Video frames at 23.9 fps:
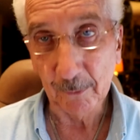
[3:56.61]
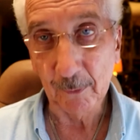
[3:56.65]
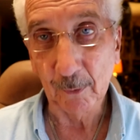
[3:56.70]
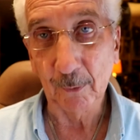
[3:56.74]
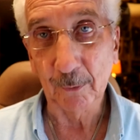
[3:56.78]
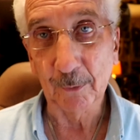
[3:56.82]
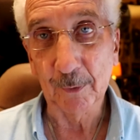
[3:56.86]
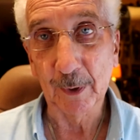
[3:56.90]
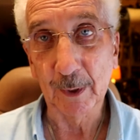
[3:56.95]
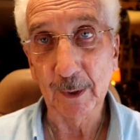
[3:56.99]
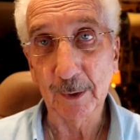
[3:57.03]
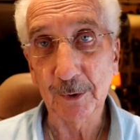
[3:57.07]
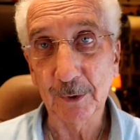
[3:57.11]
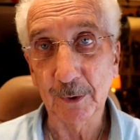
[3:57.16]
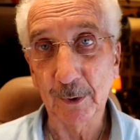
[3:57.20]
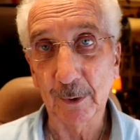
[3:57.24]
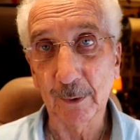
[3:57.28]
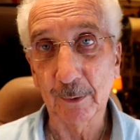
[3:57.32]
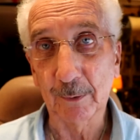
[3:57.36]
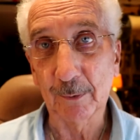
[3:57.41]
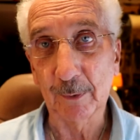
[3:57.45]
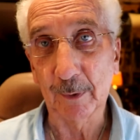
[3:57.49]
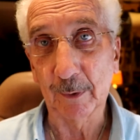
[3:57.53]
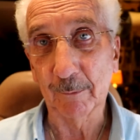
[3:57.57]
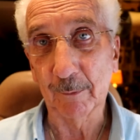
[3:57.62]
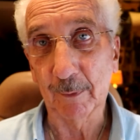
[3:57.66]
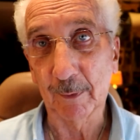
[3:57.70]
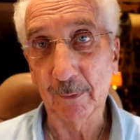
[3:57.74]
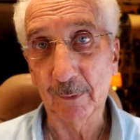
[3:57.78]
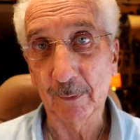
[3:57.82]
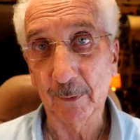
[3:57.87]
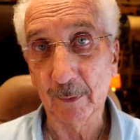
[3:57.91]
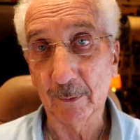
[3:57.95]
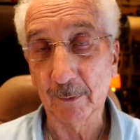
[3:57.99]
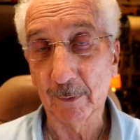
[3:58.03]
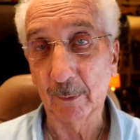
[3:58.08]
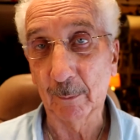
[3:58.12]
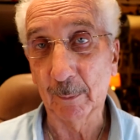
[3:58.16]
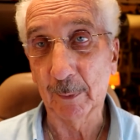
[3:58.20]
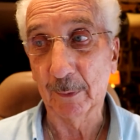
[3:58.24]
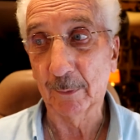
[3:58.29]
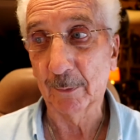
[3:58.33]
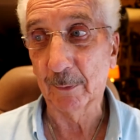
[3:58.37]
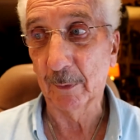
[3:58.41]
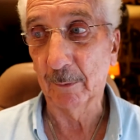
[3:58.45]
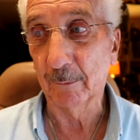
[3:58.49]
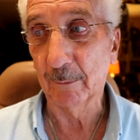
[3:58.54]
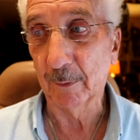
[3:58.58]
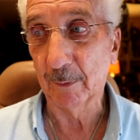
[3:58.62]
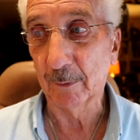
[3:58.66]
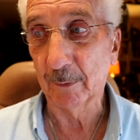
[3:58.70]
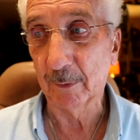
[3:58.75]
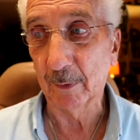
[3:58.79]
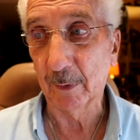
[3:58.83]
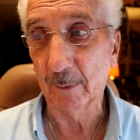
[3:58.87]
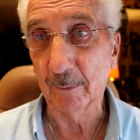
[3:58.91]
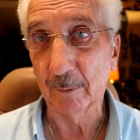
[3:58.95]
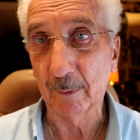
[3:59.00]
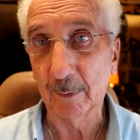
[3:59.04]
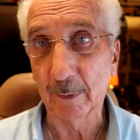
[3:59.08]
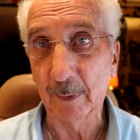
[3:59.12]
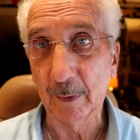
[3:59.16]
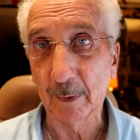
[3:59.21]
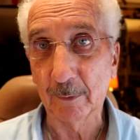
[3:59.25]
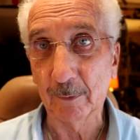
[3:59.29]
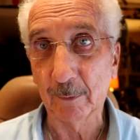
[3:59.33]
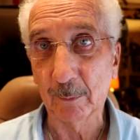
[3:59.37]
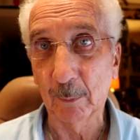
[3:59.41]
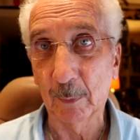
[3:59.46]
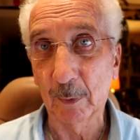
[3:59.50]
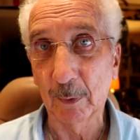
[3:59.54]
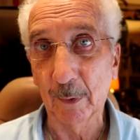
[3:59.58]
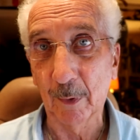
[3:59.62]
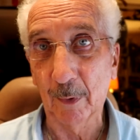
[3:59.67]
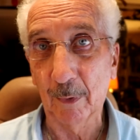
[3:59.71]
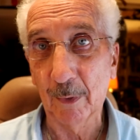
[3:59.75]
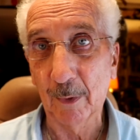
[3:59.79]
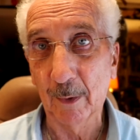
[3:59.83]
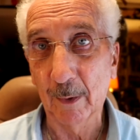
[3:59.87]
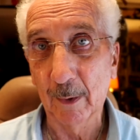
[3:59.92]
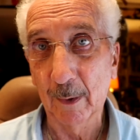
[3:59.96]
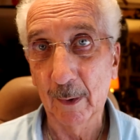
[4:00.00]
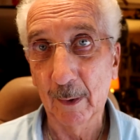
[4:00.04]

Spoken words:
still teaching at 76. I'll be 77 next month.